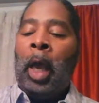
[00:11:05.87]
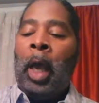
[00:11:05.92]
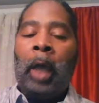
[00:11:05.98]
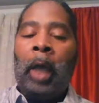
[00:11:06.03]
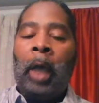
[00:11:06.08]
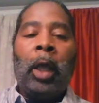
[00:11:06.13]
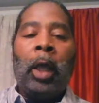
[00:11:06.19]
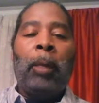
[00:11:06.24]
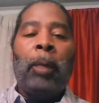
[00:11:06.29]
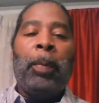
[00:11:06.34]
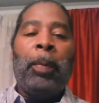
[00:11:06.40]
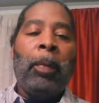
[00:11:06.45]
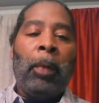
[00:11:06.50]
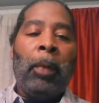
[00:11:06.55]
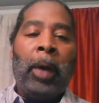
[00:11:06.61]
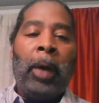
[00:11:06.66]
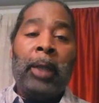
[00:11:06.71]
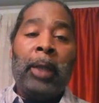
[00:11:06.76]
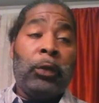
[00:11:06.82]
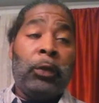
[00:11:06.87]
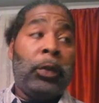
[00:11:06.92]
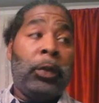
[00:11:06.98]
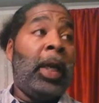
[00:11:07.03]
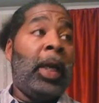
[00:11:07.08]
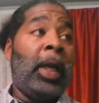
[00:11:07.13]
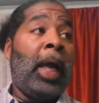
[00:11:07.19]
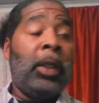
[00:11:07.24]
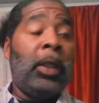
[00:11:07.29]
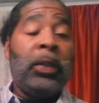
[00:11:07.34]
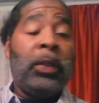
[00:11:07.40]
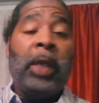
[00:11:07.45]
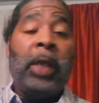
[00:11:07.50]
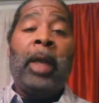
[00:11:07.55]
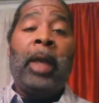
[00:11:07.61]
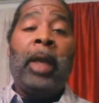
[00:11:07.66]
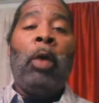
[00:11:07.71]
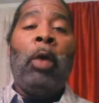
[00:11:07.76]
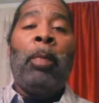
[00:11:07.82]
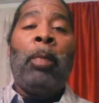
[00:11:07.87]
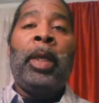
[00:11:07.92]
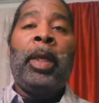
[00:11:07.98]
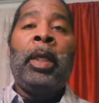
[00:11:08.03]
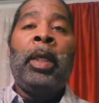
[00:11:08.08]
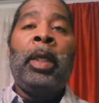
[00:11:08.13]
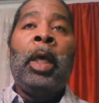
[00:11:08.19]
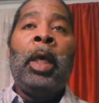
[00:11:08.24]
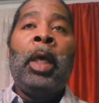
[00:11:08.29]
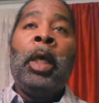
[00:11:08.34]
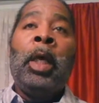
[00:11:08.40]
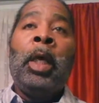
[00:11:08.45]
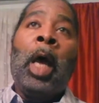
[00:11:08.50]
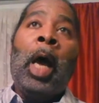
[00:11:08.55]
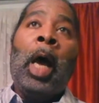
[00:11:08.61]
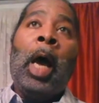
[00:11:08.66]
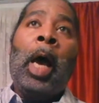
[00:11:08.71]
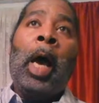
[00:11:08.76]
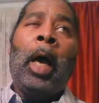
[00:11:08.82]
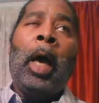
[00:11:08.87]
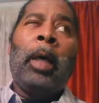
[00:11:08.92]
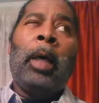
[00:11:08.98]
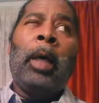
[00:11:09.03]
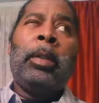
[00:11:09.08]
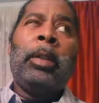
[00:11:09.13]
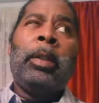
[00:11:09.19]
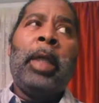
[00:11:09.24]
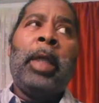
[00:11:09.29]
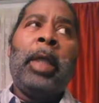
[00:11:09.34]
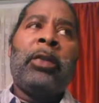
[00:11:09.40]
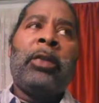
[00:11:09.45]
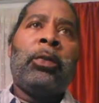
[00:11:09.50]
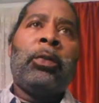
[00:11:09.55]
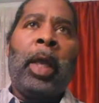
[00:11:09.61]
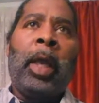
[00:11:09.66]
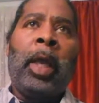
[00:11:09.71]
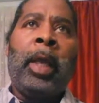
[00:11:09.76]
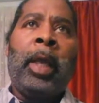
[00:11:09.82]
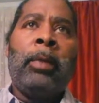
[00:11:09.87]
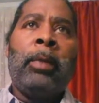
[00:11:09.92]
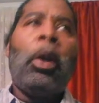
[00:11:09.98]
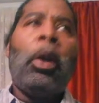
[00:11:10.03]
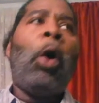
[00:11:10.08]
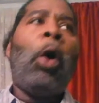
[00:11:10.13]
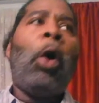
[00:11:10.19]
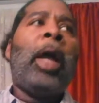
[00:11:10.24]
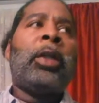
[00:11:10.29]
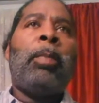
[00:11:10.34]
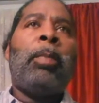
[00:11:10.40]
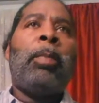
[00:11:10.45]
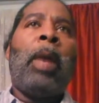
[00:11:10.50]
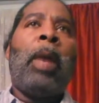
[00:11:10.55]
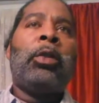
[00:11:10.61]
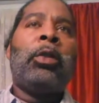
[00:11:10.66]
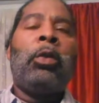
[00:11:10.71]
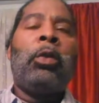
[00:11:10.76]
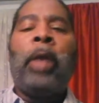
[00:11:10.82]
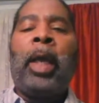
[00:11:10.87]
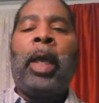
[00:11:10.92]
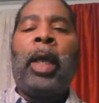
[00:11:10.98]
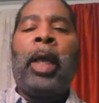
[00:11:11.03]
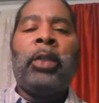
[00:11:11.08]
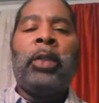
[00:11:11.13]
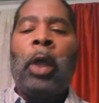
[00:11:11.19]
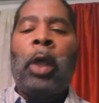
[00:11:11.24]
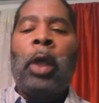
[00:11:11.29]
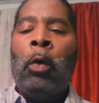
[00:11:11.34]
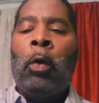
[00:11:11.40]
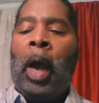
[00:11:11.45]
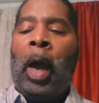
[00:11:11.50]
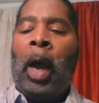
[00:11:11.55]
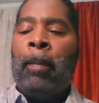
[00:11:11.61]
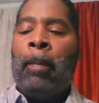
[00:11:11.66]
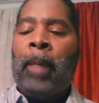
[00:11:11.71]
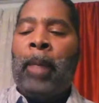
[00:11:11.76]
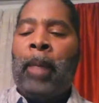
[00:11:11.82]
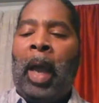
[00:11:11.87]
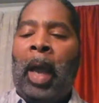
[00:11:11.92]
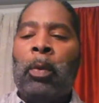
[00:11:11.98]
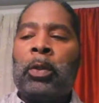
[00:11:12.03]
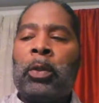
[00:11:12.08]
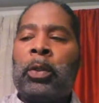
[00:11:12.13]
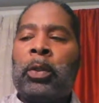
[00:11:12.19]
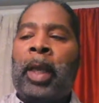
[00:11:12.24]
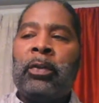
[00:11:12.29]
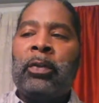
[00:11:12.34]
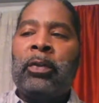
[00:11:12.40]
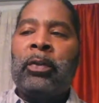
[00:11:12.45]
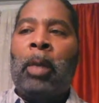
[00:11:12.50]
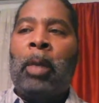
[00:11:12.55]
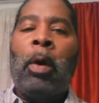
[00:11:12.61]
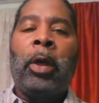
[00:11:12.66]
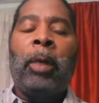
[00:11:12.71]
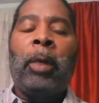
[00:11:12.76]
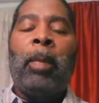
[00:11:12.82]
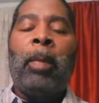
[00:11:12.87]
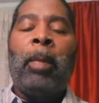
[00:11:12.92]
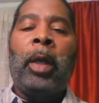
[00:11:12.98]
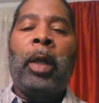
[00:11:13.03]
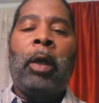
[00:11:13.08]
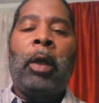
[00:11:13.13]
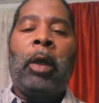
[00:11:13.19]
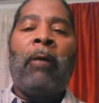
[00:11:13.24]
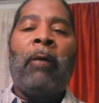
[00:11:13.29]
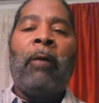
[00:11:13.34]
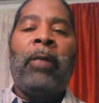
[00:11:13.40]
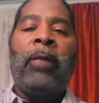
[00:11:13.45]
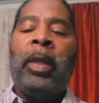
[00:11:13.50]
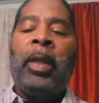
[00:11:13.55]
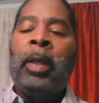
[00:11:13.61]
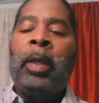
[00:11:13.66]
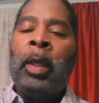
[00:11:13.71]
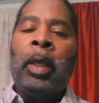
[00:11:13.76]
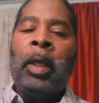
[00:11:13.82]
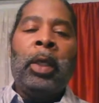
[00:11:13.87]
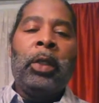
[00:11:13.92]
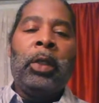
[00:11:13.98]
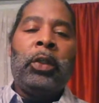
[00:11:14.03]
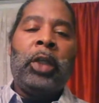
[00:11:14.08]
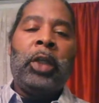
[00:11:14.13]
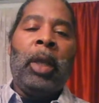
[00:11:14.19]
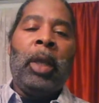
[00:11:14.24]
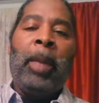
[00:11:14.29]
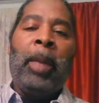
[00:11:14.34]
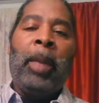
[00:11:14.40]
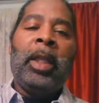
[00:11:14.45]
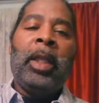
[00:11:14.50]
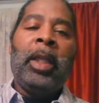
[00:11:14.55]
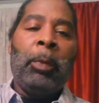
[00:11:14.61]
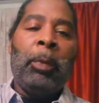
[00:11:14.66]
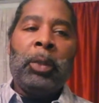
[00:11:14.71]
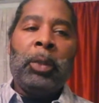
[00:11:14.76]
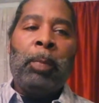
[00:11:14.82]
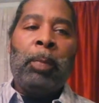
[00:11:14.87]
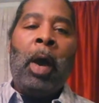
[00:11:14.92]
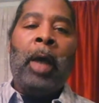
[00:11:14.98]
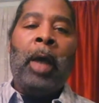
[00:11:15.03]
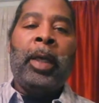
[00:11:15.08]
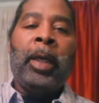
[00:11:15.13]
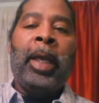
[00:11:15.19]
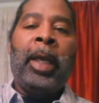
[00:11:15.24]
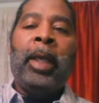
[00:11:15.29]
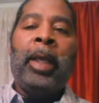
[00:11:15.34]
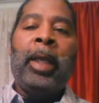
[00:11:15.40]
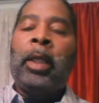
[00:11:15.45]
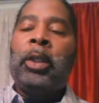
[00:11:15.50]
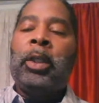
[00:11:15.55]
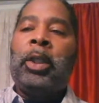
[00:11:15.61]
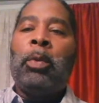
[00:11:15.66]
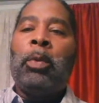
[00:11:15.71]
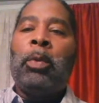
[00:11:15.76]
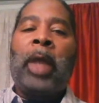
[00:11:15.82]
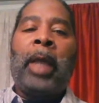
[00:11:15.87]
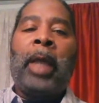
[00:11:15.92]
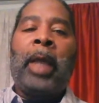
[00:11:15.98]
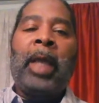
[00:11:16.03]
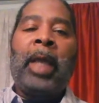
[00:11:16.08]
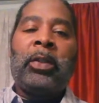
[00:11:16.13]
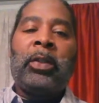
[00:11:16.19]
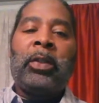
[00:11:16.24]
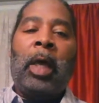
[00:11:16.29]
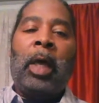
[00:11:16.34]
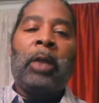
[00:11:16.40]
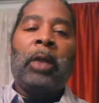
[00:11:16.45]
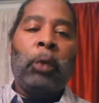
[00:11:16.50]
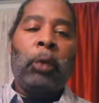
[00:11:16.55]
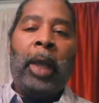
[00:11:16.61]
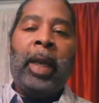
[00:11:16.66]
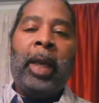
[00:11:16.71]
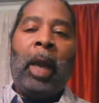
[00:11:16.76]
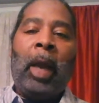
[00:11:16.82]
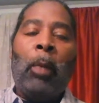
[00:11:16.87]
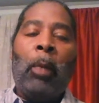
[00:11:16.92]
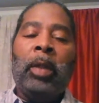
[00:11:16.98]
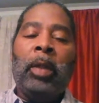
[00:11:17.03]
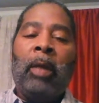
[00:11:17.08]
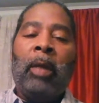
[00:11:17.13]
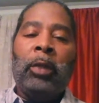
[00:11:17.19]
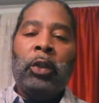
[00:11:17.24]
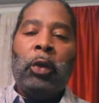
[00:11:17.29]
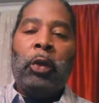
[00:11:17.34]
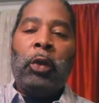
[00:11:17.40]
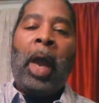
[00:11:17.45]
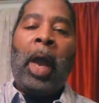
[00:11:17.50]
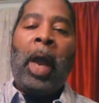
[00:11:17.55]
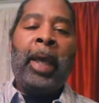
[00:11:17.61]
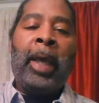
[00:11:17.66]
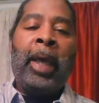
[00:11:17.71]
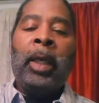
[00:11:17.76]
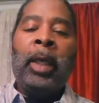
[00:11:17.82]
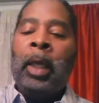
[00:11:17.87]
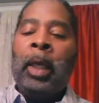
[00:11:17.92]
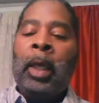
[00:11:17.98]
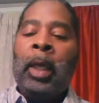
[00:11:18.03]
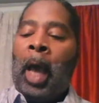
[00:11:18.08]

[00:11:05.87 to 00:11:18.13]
A lot of people are interested. I just had a woman actually about 2 days ago. I was saying something on her about the coffee. She immediately responded, and she was like, "That sounds great. I would love to try it."